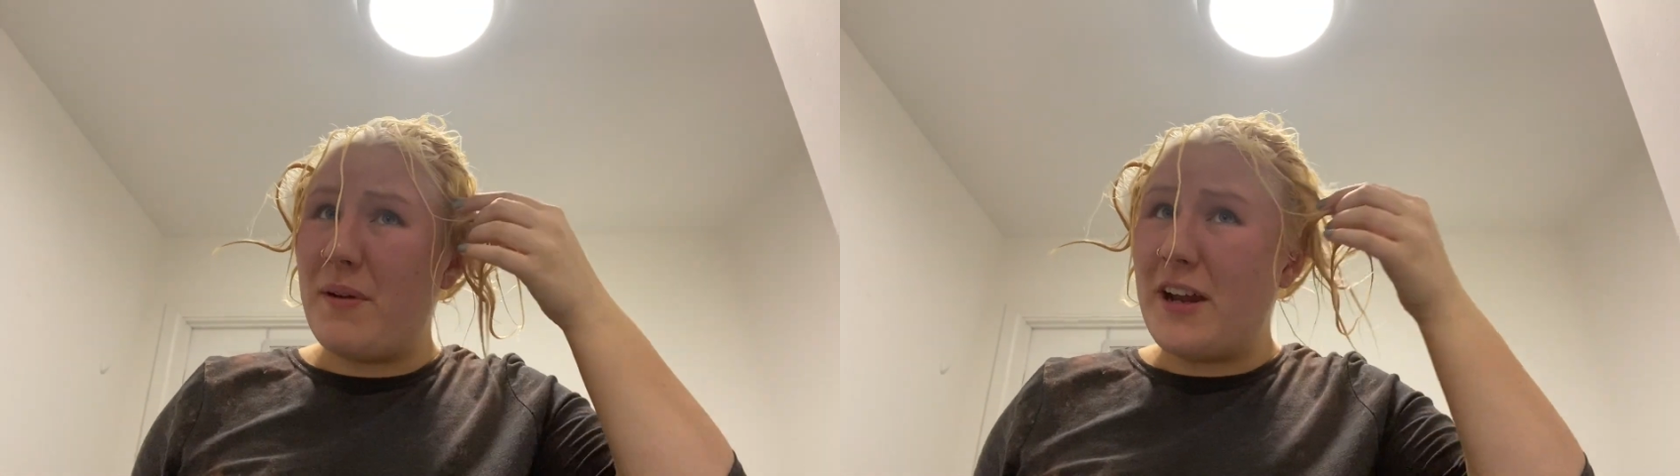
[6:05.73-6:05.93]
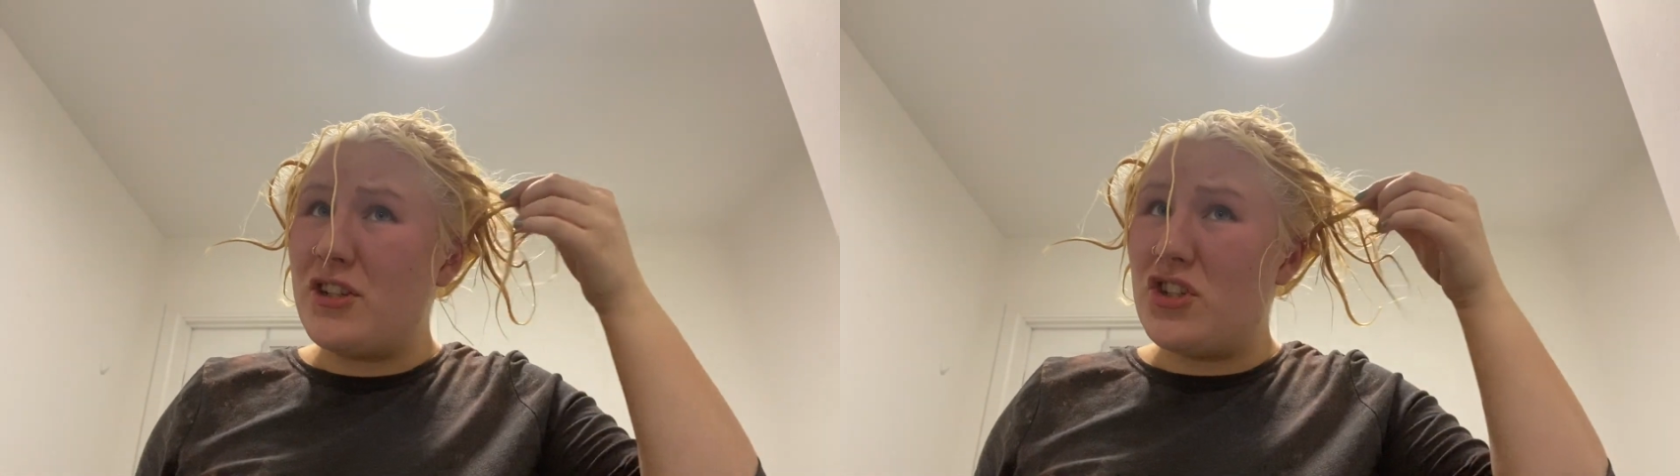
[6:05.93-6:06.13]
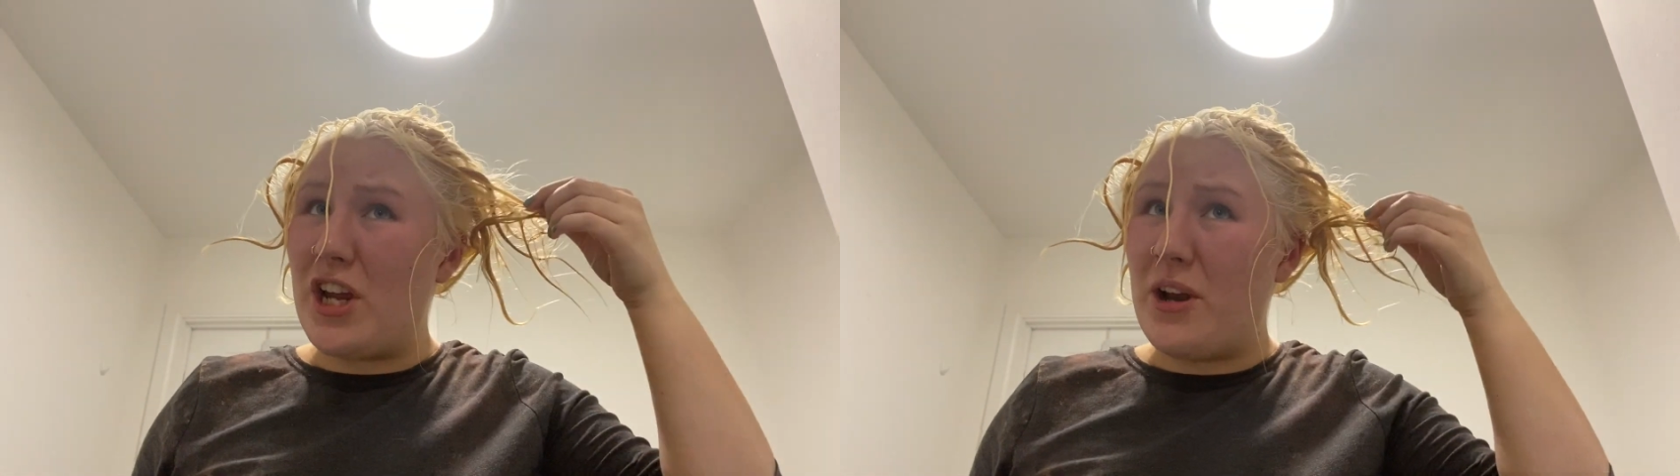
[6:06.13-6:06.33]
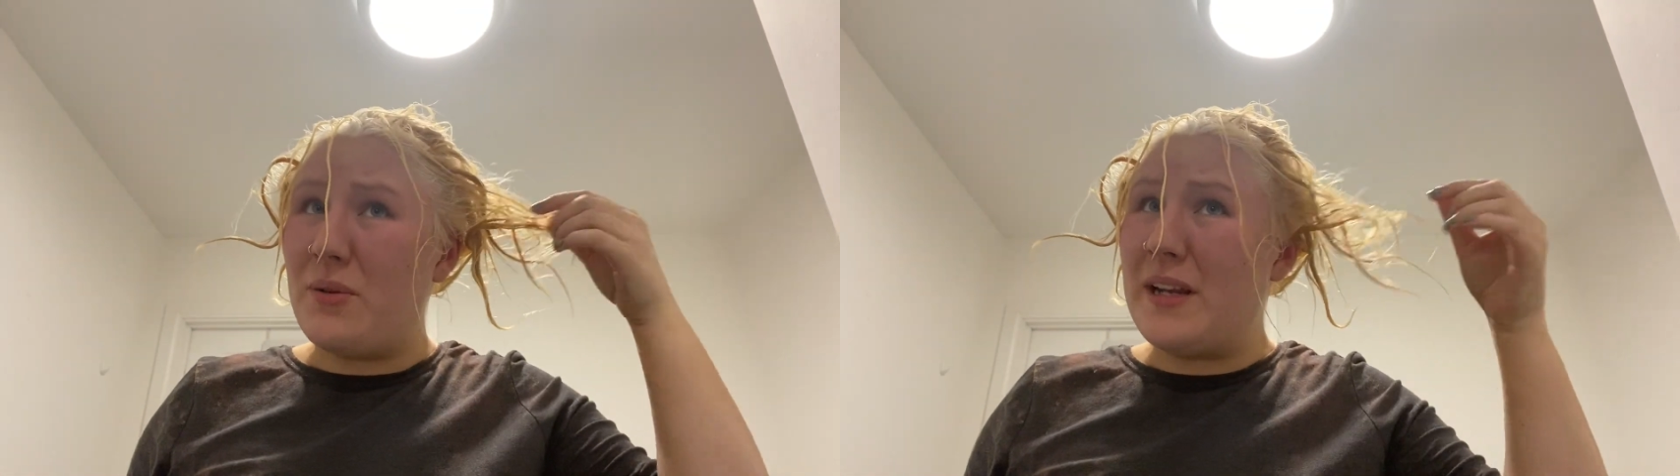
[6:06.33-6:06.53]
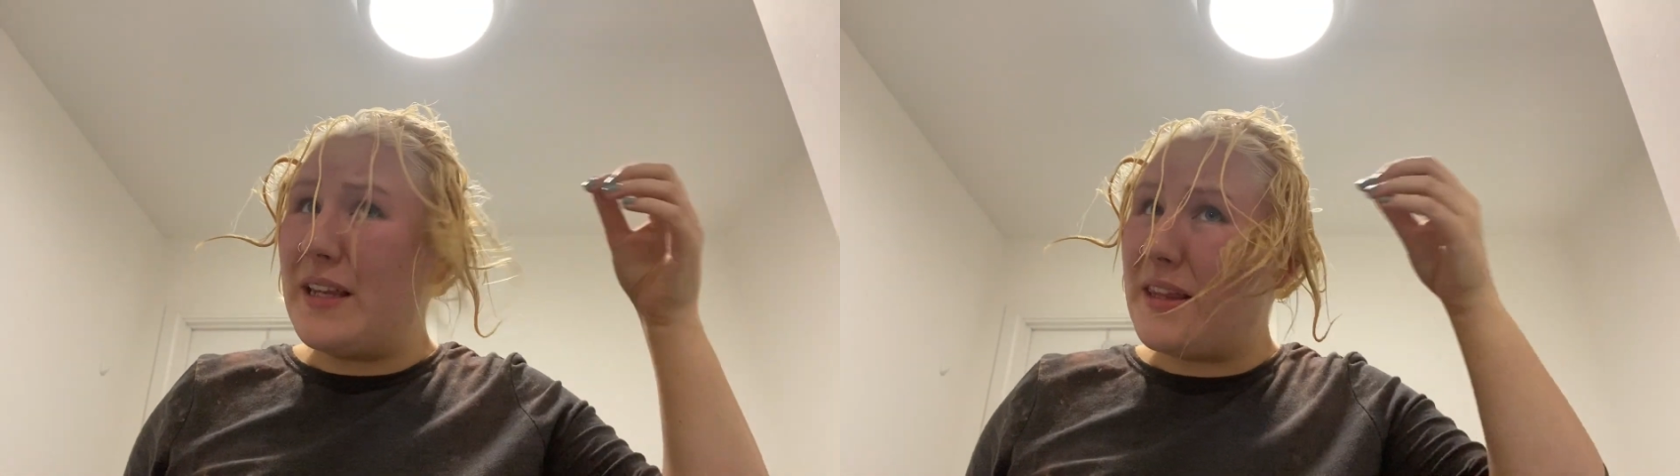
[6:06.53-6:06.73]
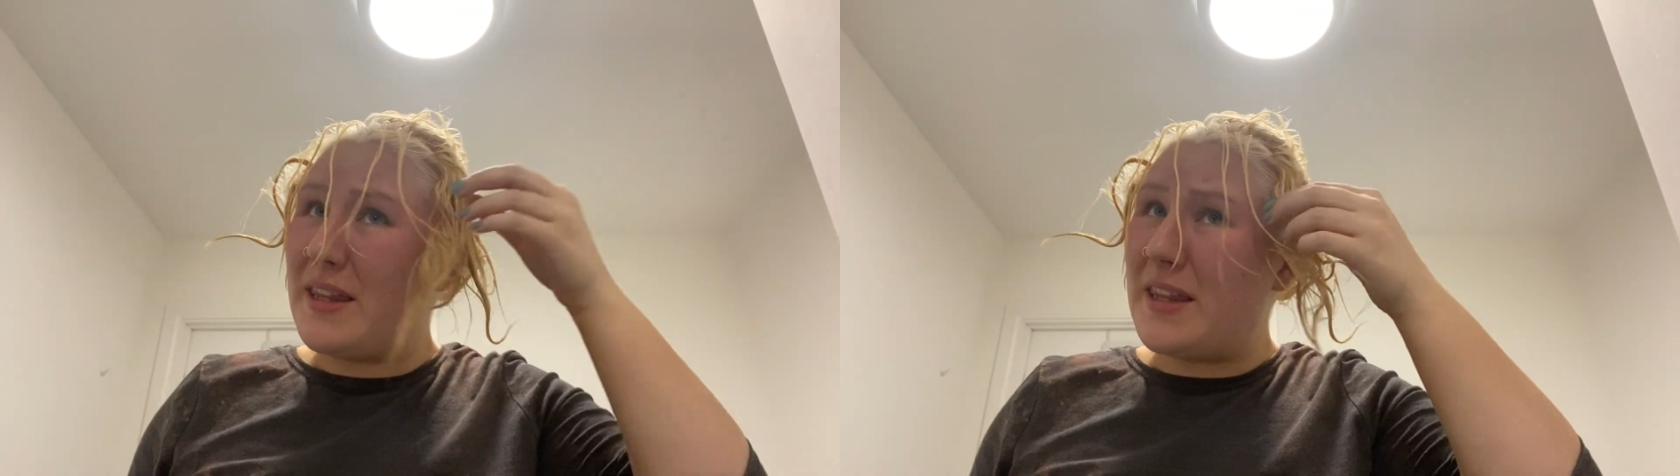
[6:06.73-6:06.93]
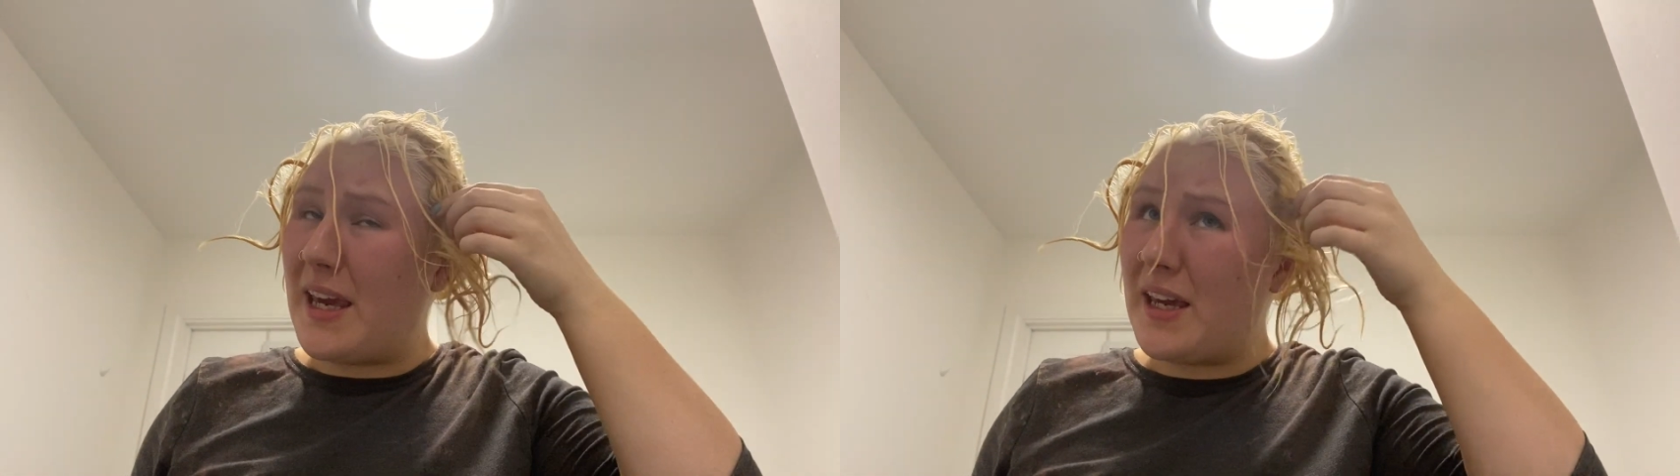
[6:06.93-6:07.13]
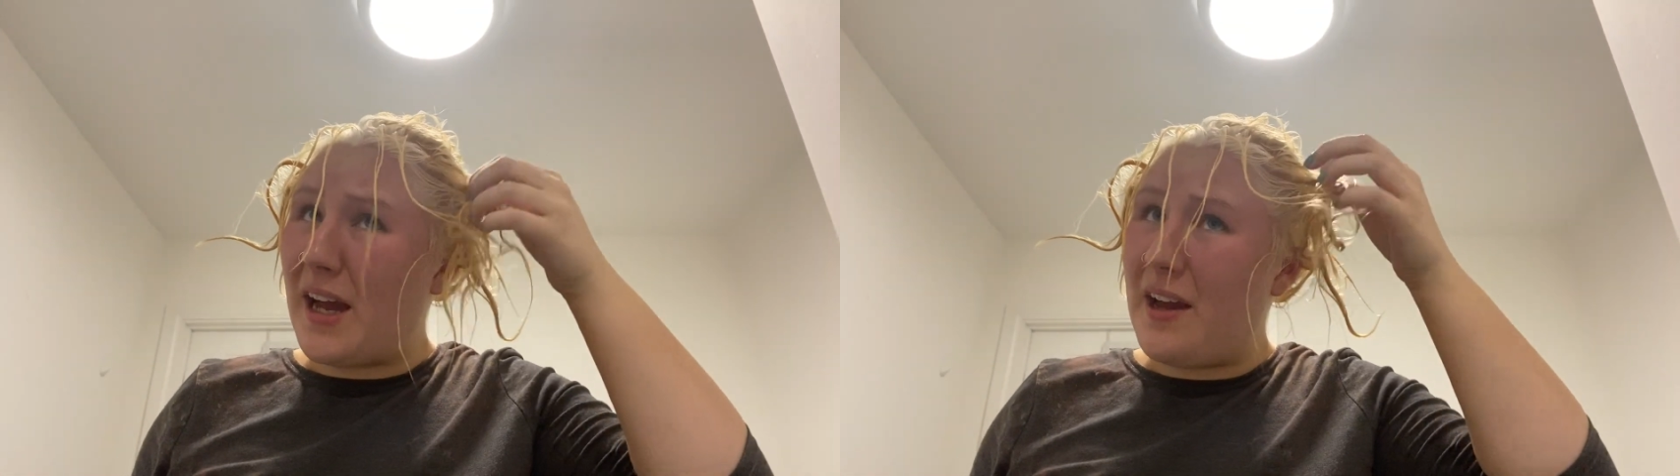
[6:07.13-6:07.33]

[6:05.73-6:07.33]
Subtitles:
but I generally think